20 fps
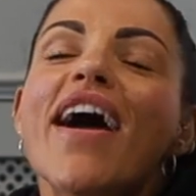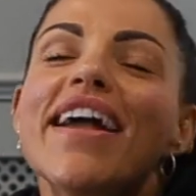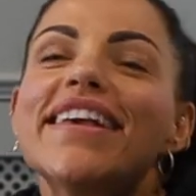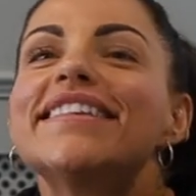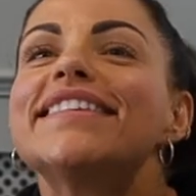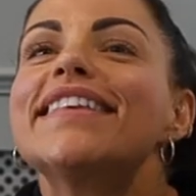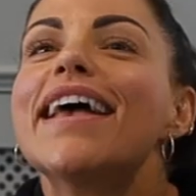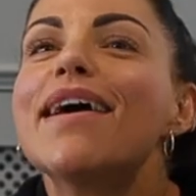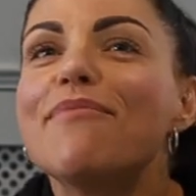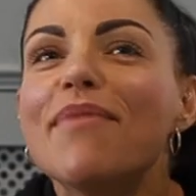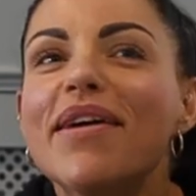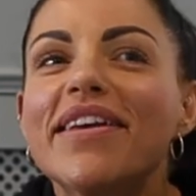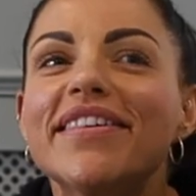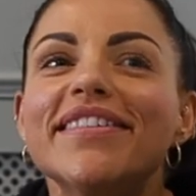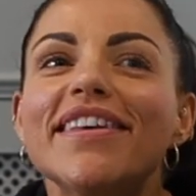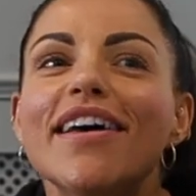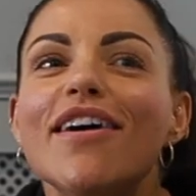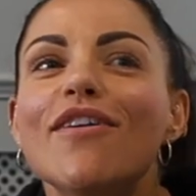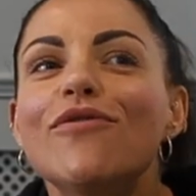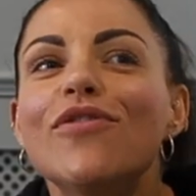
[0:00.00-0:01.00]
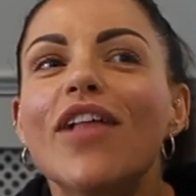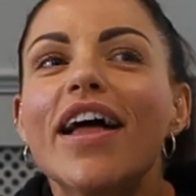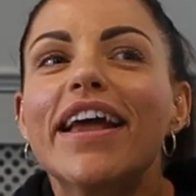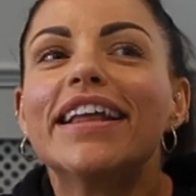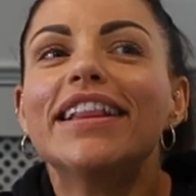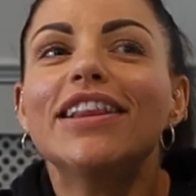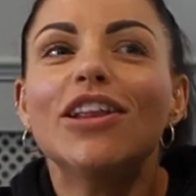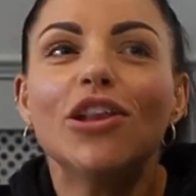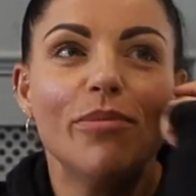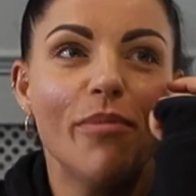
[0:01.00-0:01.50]
I set myself
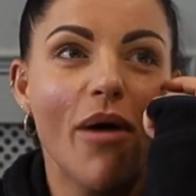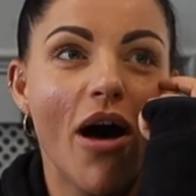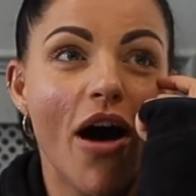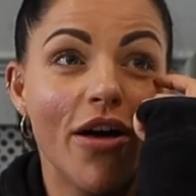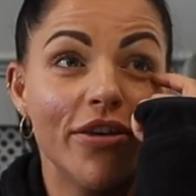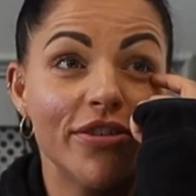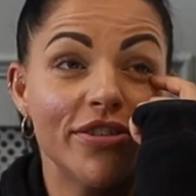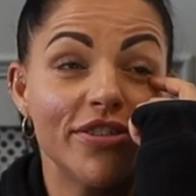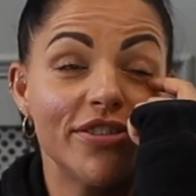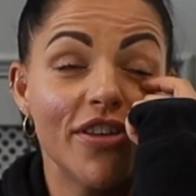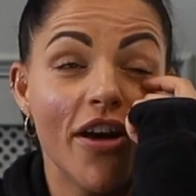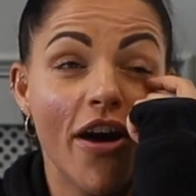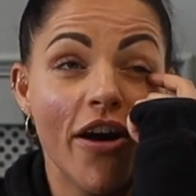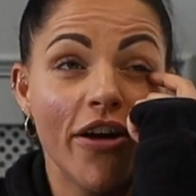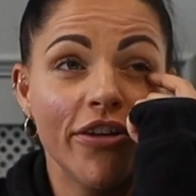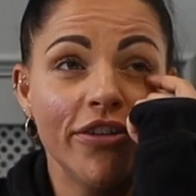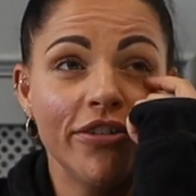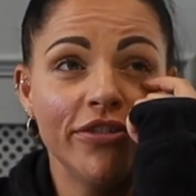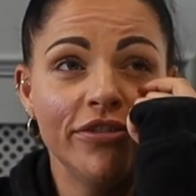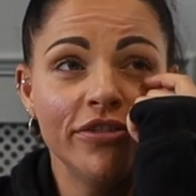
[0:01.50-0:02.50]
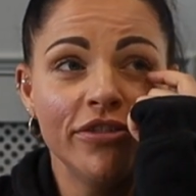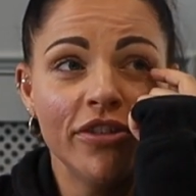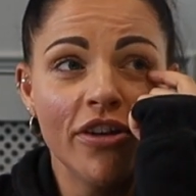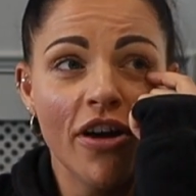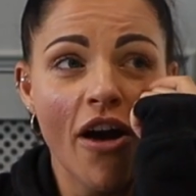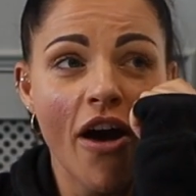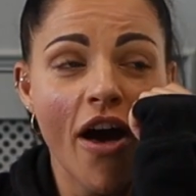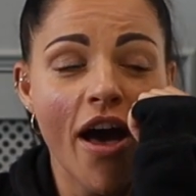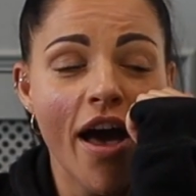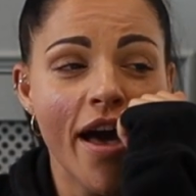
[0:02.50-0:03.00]
like a little milestone
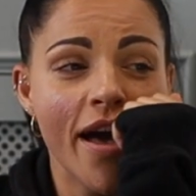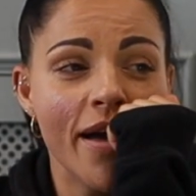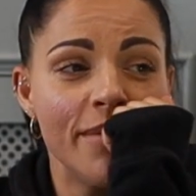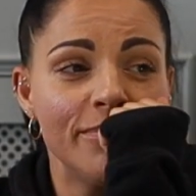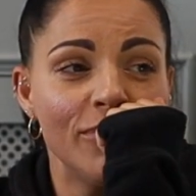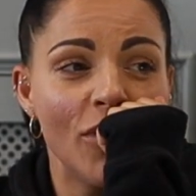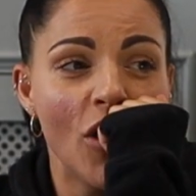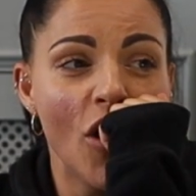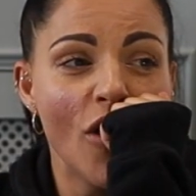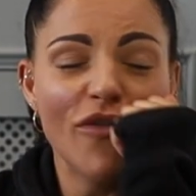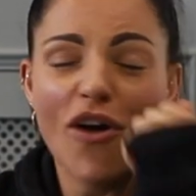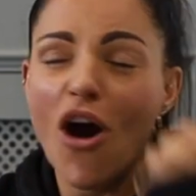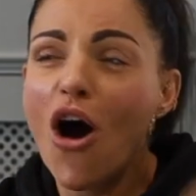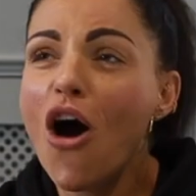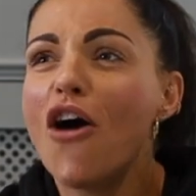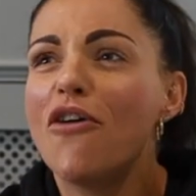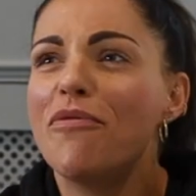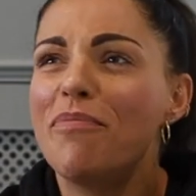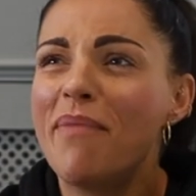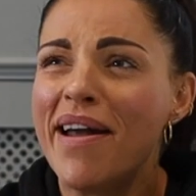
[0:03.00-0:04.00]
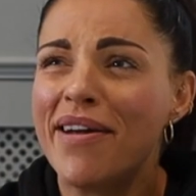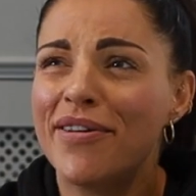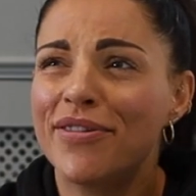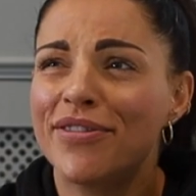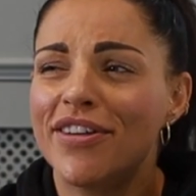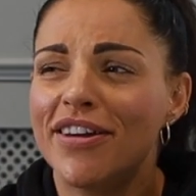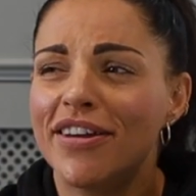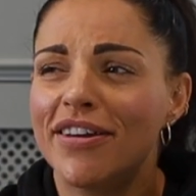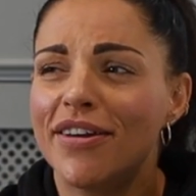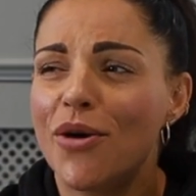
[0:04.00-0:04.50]
of a half
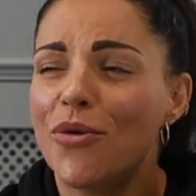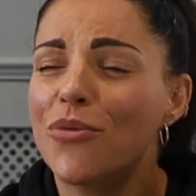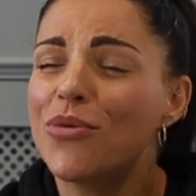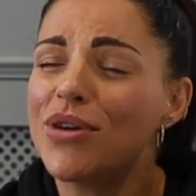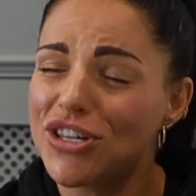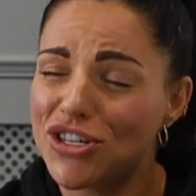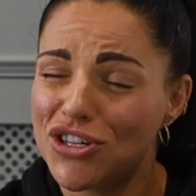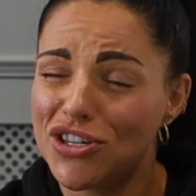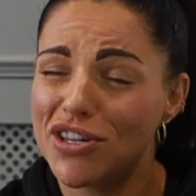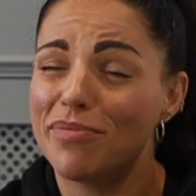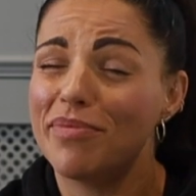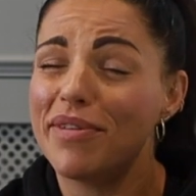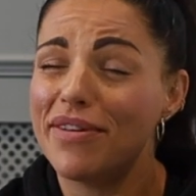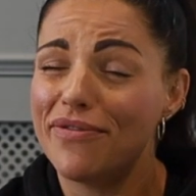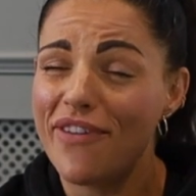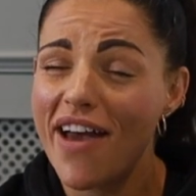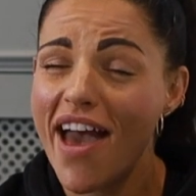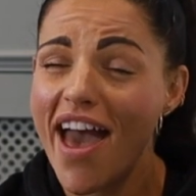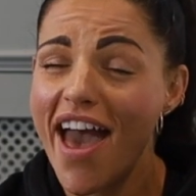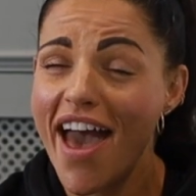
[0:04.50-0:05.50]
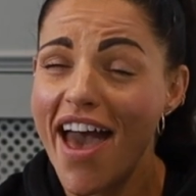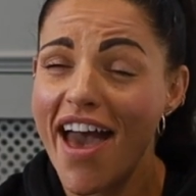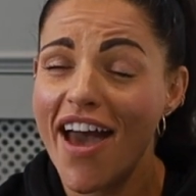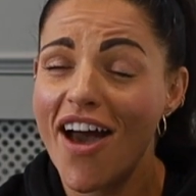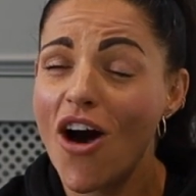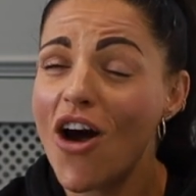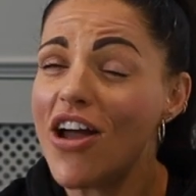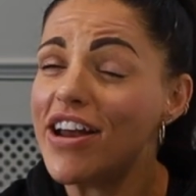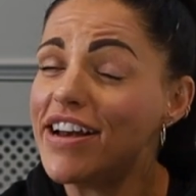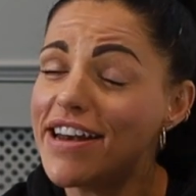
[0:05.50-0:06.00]
marathon, which, to be fair,
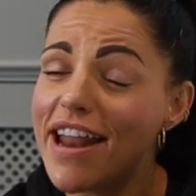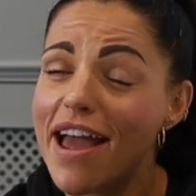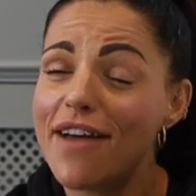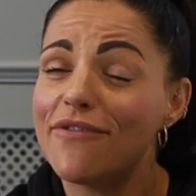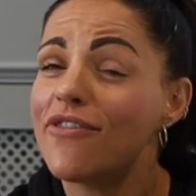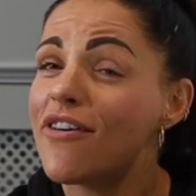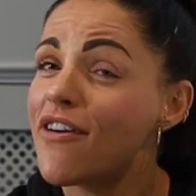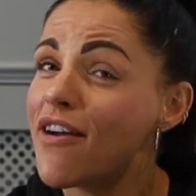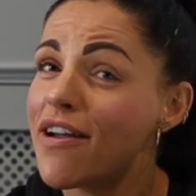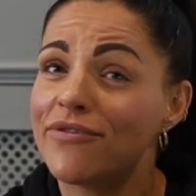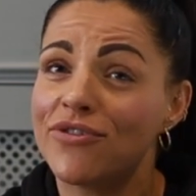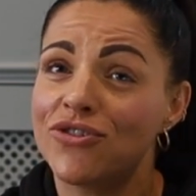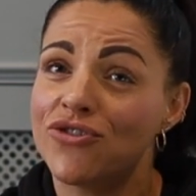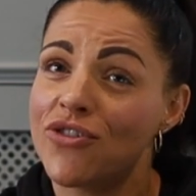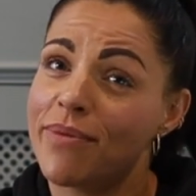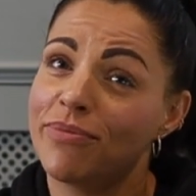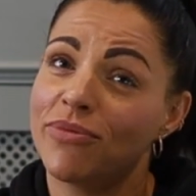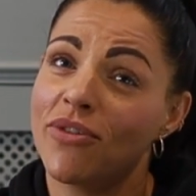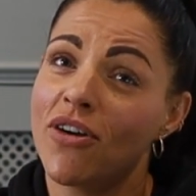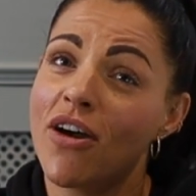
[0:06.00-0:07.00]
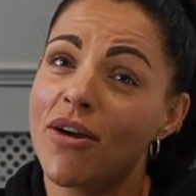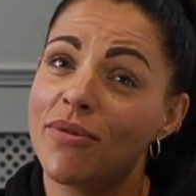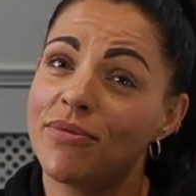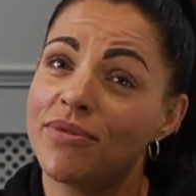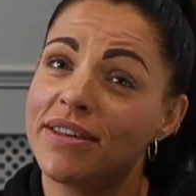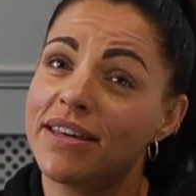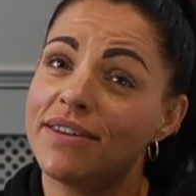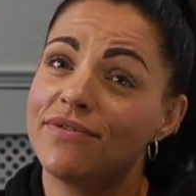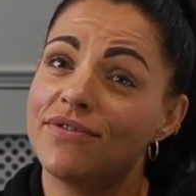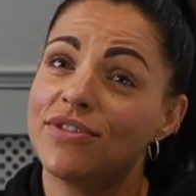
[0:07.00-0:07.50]
I never ever dreamt that I
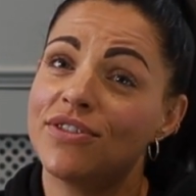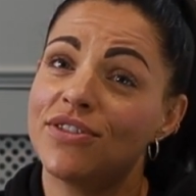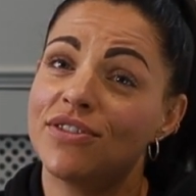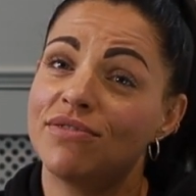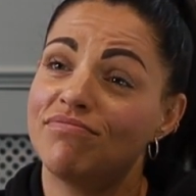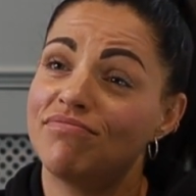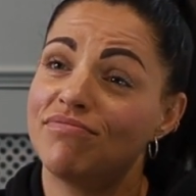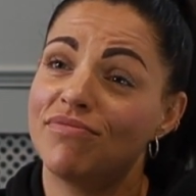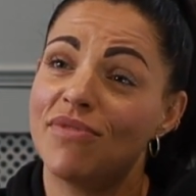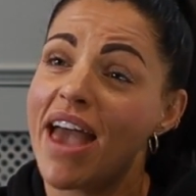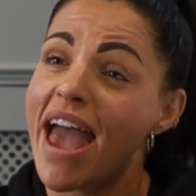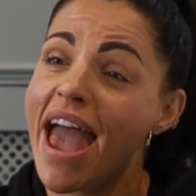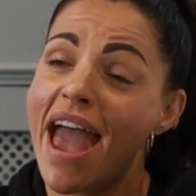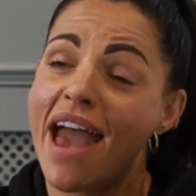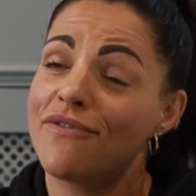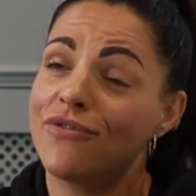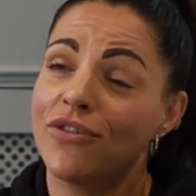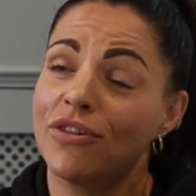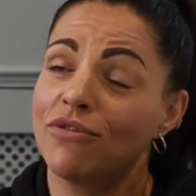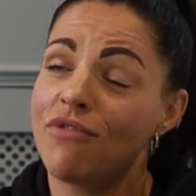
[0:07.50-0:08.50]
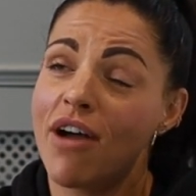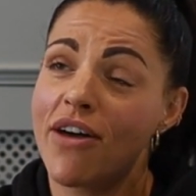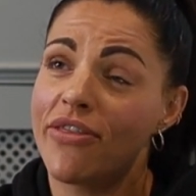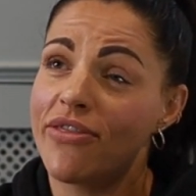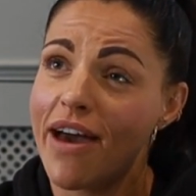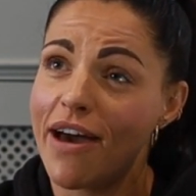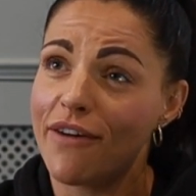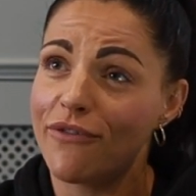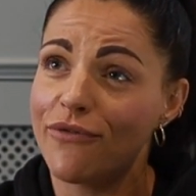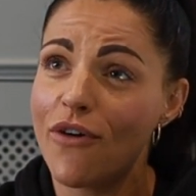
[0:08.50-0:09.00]
would even ever run
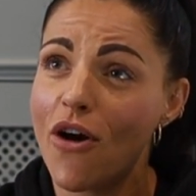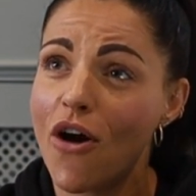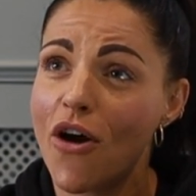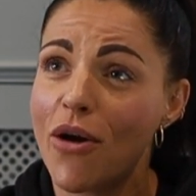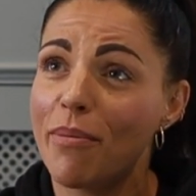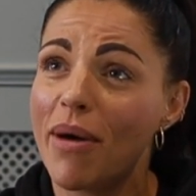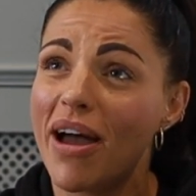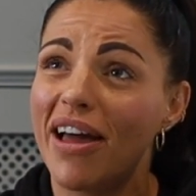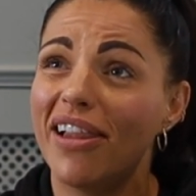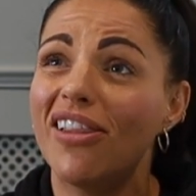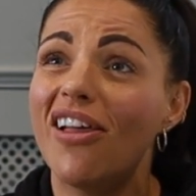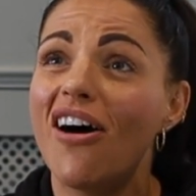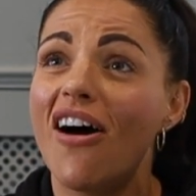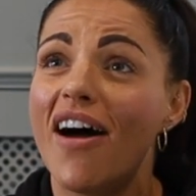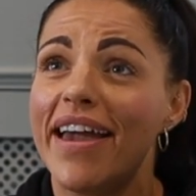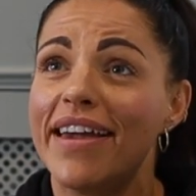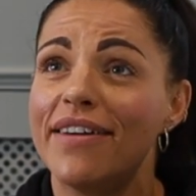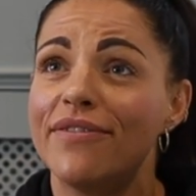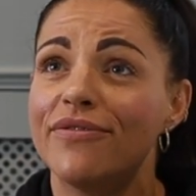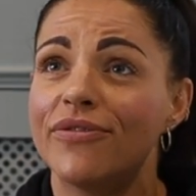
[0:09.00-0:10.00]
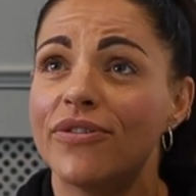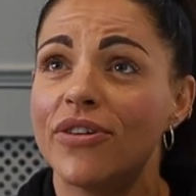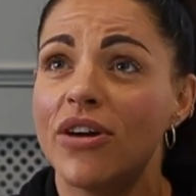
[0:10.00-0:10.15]
that far in my life.